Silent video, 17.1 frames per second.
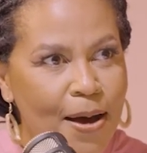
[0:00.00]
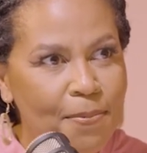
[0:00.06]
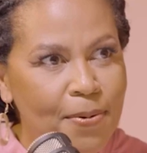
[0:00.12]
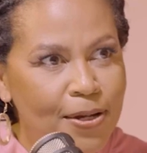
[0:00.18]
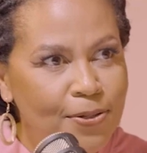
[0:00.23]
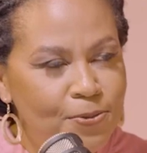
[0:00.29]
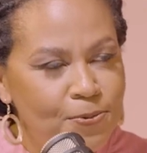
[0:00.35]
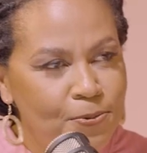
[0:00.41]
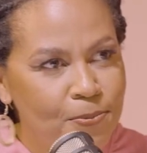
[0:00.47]

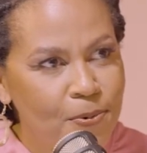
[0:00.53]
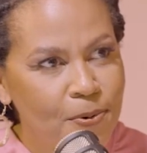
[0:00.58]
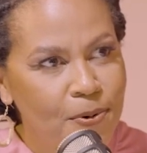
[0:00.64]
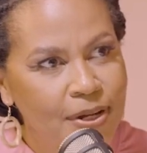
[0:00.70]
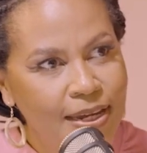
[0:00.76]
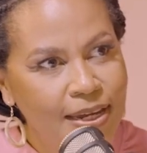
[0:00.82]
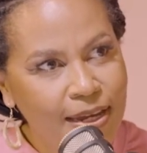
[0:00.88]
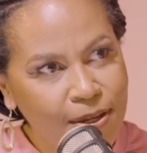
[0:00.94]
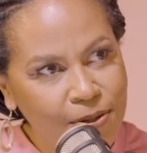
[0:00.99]
abantu
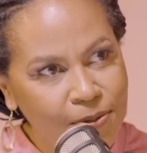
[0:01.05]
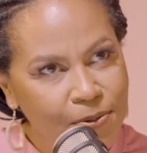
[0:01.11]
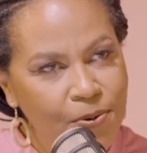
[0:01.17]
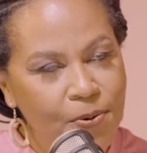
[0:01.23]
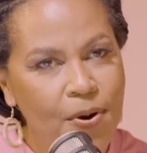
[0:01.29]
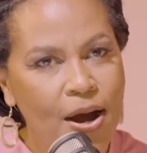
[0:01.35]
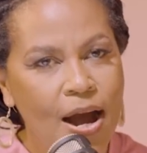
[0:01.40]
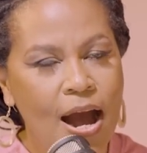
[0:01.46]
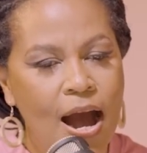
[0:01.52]

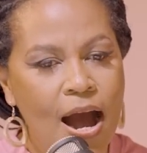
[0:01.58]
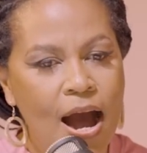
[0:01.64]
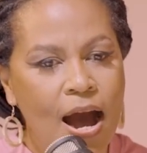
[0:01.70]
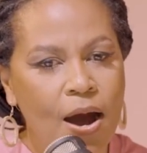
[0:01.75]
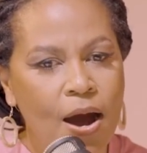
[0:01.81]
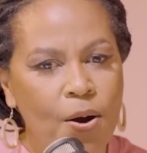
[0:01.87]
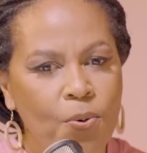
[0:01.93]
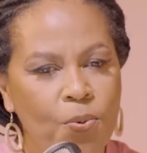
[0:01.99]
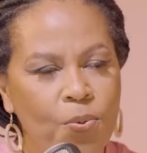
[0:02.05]
bonke,
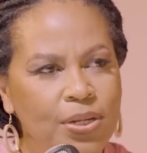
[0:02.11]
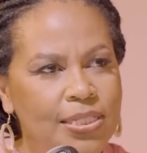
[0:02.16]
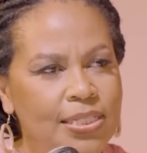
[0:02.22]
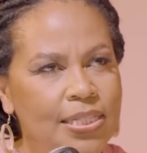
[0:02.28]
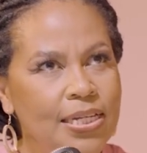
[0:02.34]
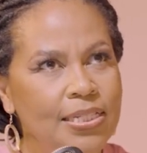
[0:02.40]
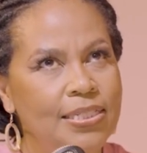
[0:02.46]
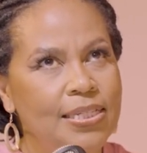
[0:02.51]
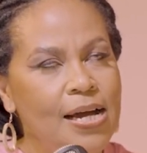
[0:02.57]
was
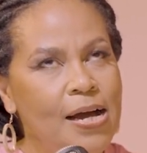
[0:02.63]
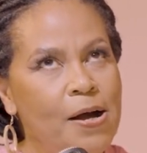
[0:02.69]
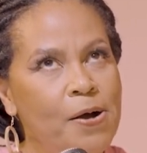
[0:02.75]
that